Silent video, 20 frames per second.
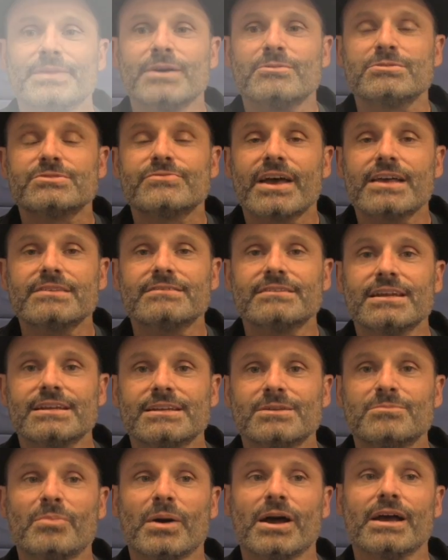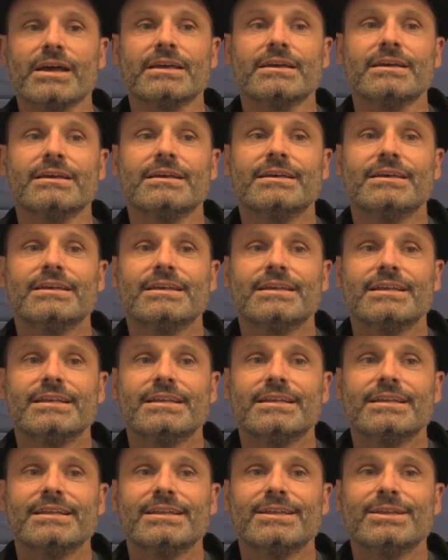I was fascinated by
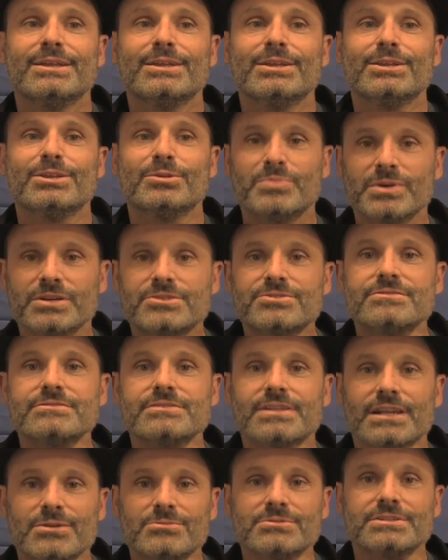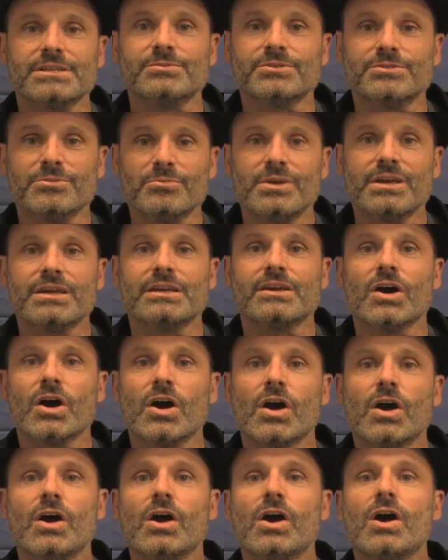the pictures that I was able to make
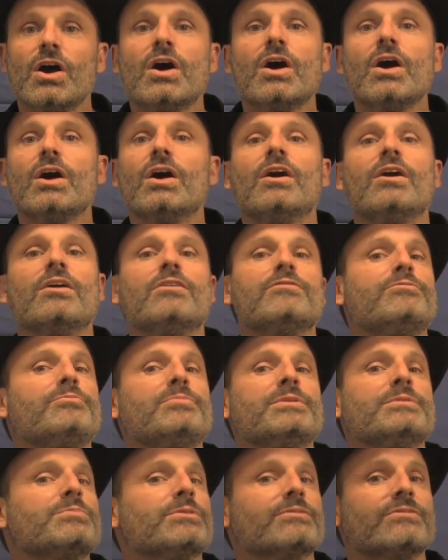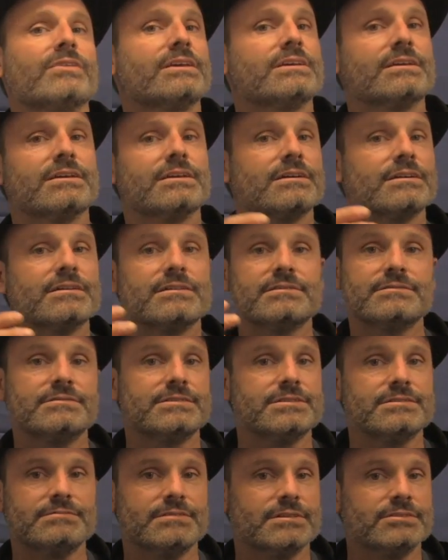of people taking
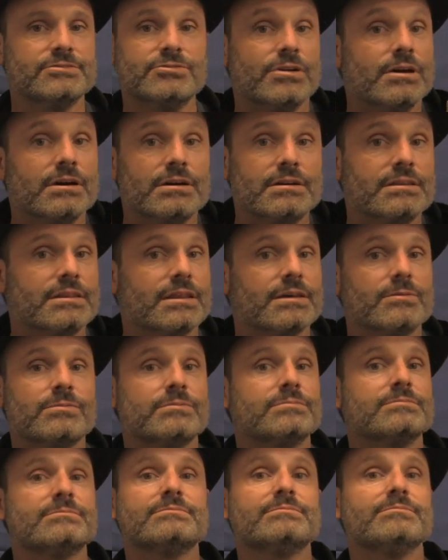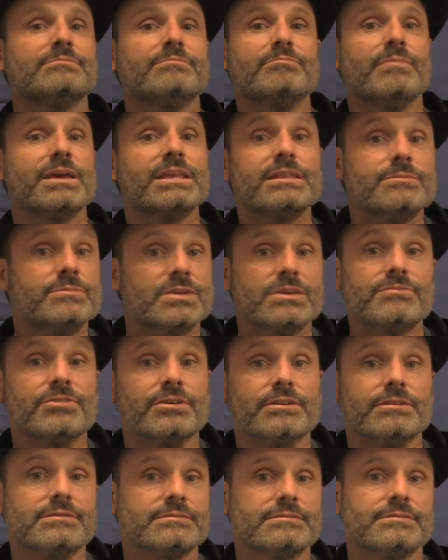a drug that made them
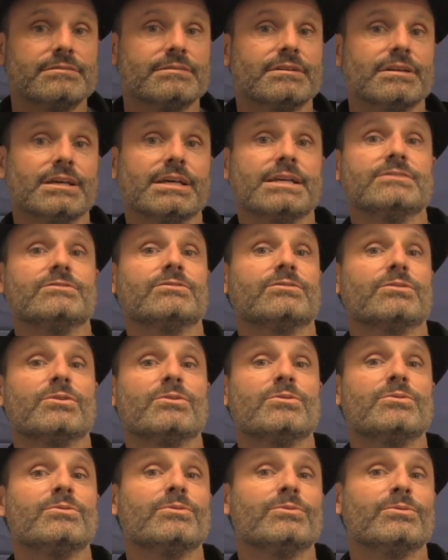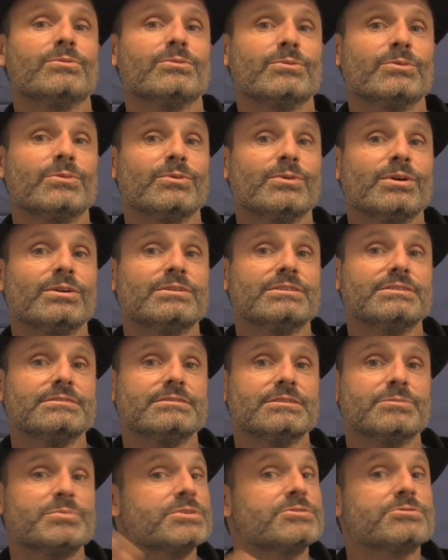different. And so
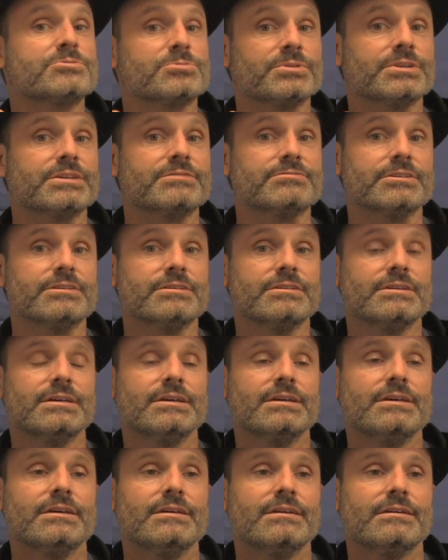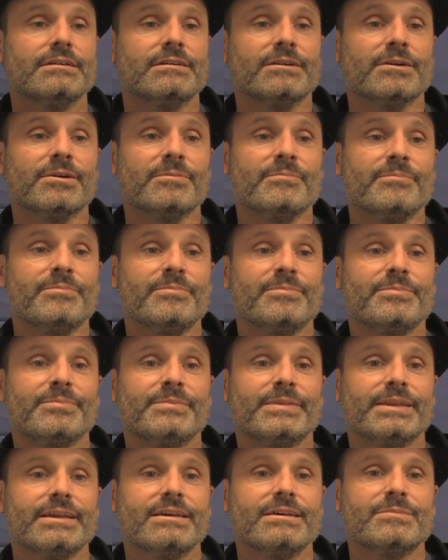the pictures were different. But
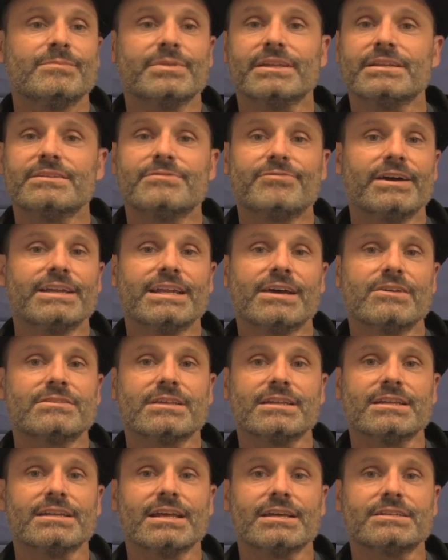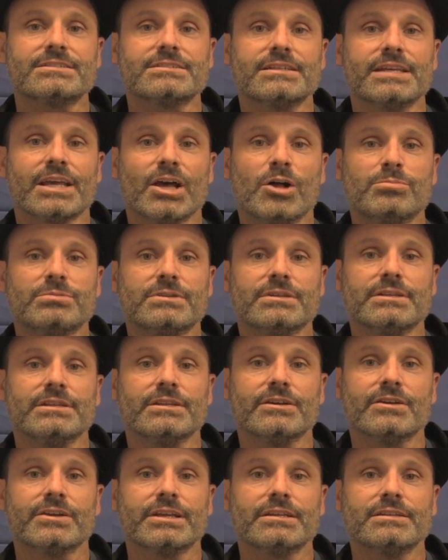then to find out that it actually helped in
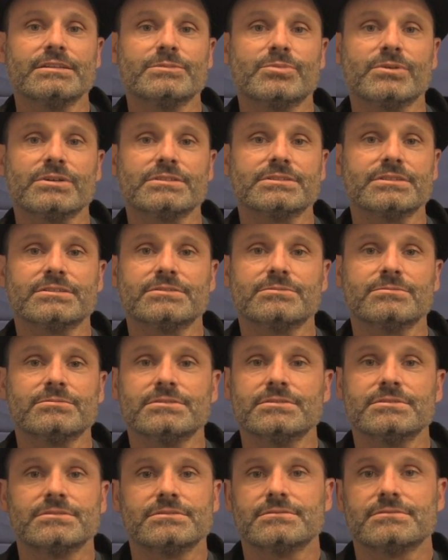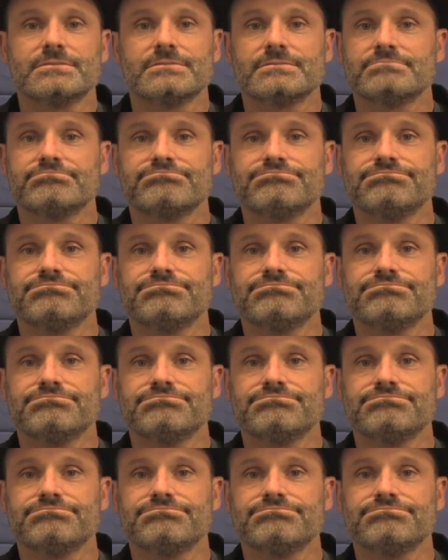their healing process was